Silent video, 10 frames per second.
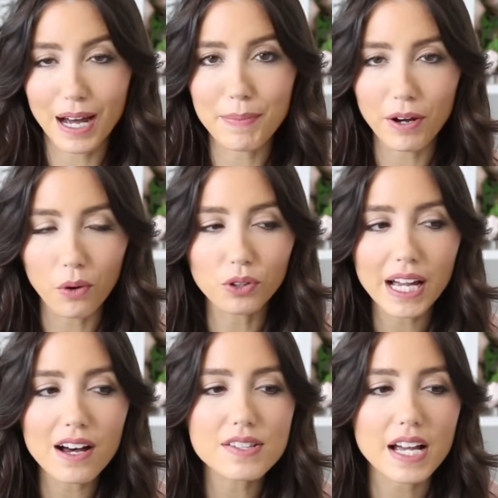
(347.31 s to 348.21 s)
At my old
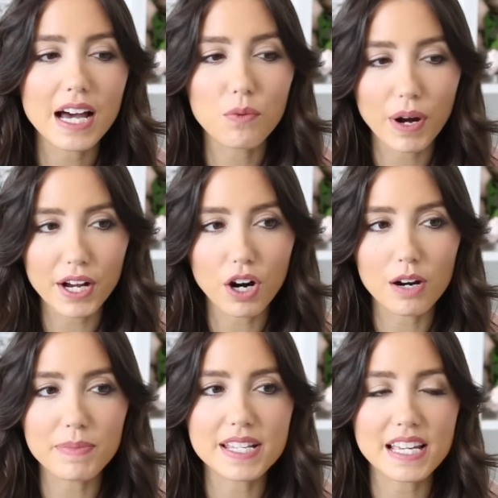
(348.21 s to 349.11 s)
house, I had white
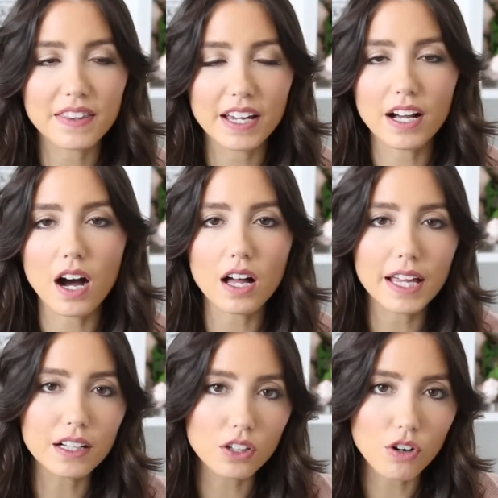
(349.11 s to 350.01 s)
carpets and they got
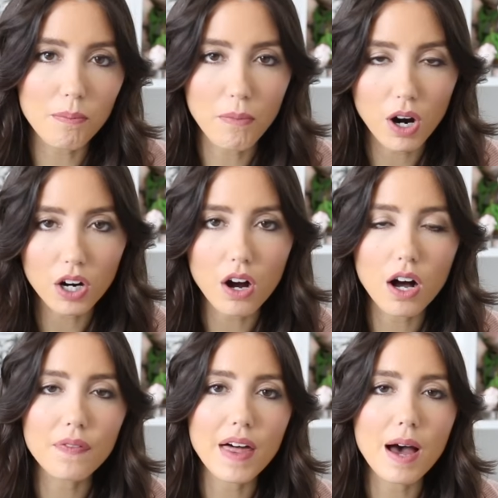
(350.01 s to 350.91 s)
like a little mark
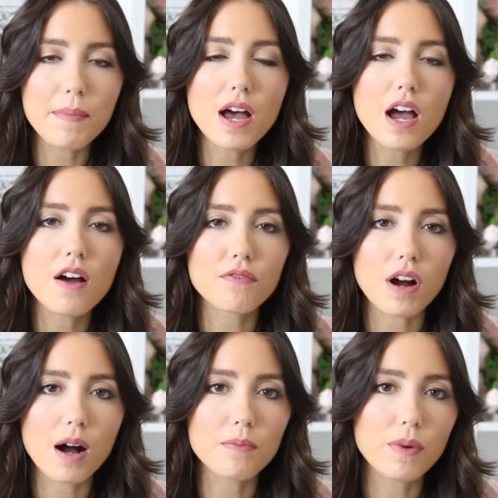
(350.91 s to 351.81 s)
on them
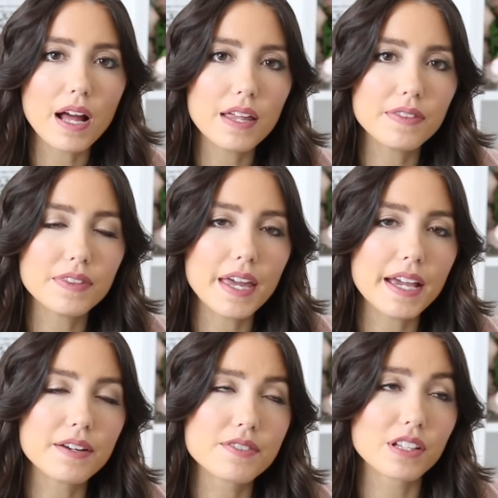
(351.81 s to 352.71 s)
from when
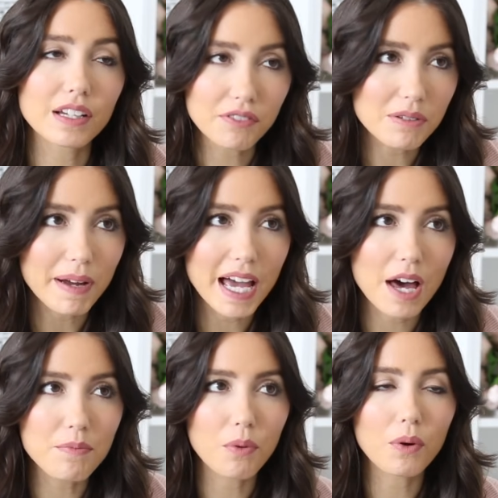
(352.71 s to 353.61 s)
they delivered my
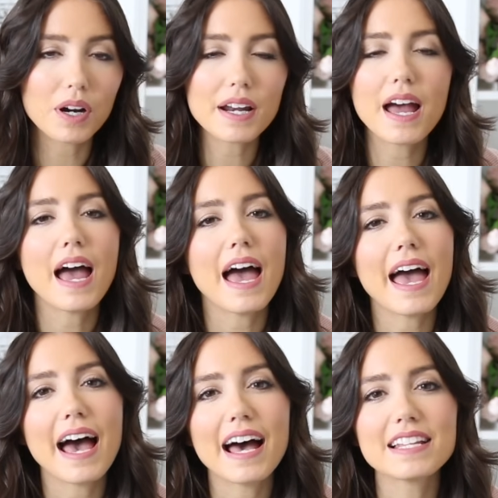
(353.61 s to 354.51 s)
headboard.
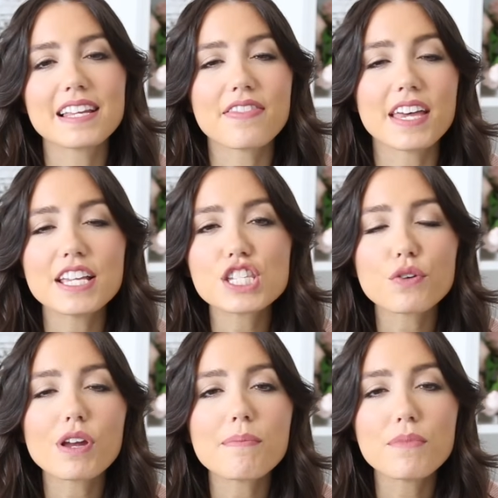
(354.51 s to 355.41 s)
And this
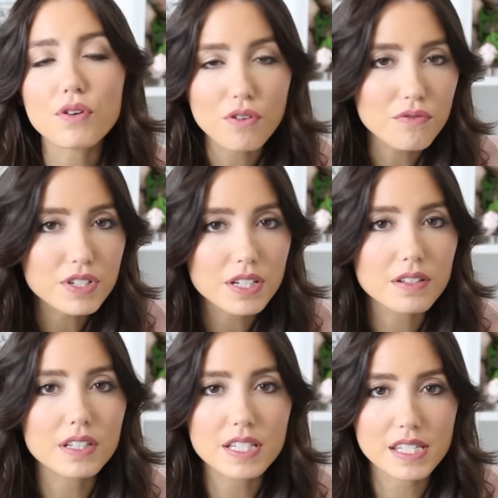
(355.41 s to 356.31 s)
removed
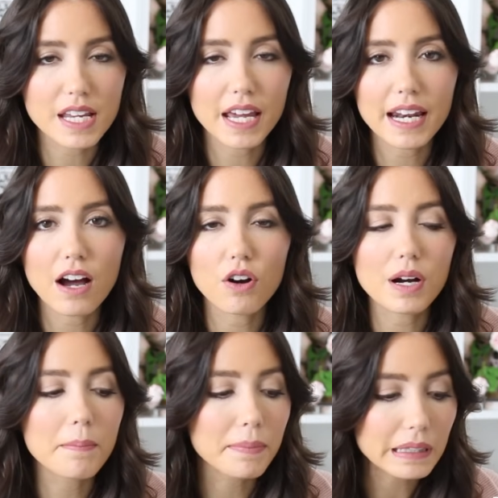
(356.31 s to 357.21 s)
the stain out
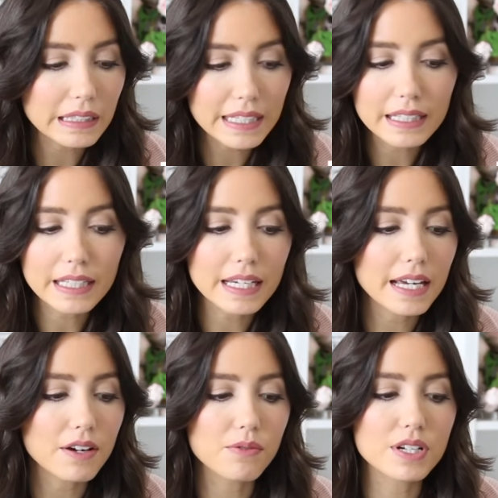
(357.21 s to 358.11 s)
completely.
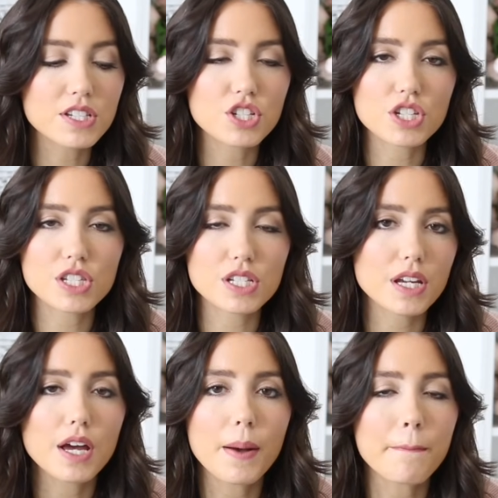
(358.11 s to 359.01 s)
It was just
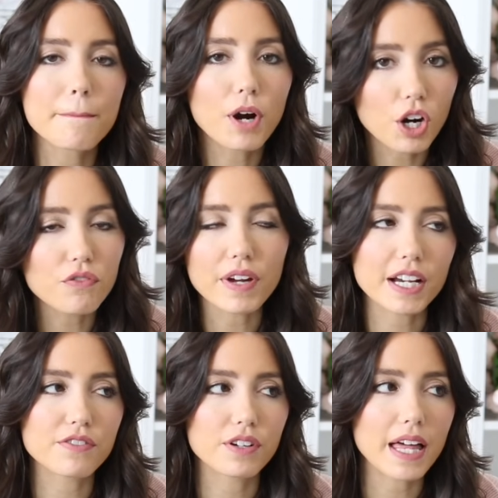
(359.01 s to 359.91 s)

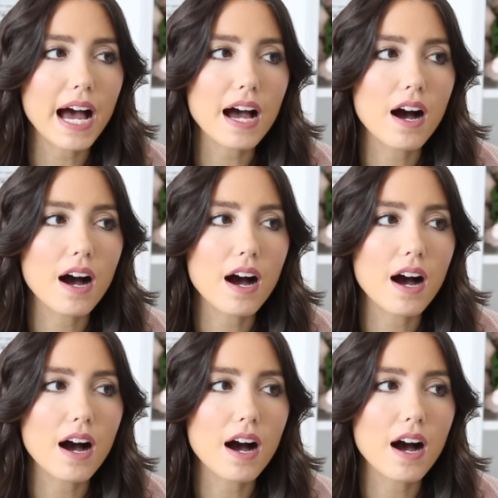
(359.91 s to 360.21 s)
perfect for that.